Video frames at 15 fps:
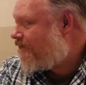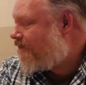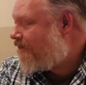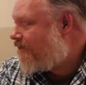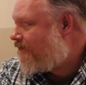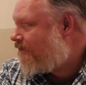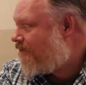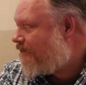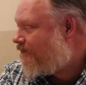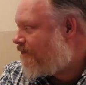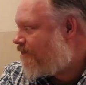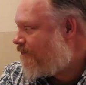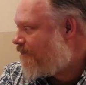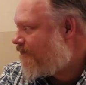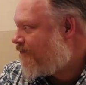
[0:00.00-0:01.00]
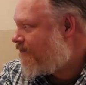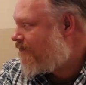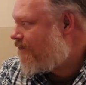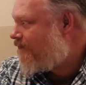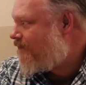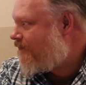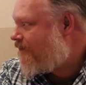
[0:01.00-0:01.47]

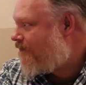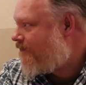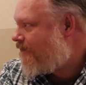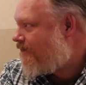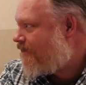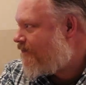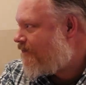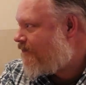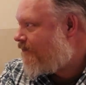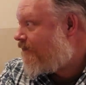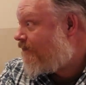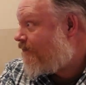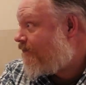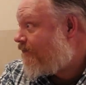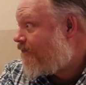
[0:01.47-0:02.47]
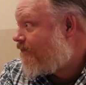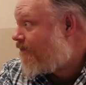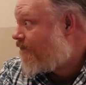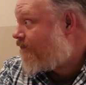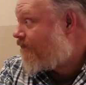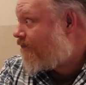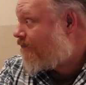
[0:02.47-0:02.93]

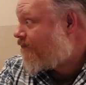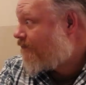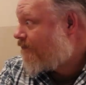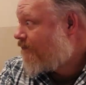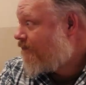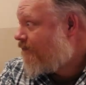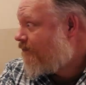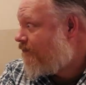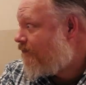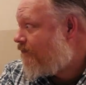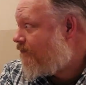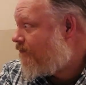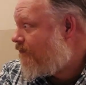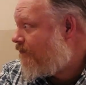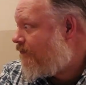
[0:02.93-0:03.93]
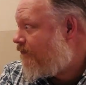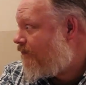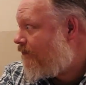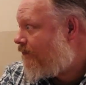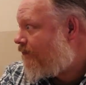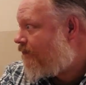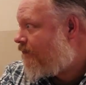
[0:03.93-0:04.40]

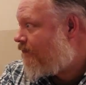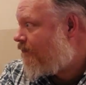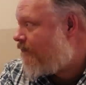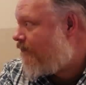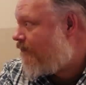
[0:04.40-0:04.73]
(not speaking)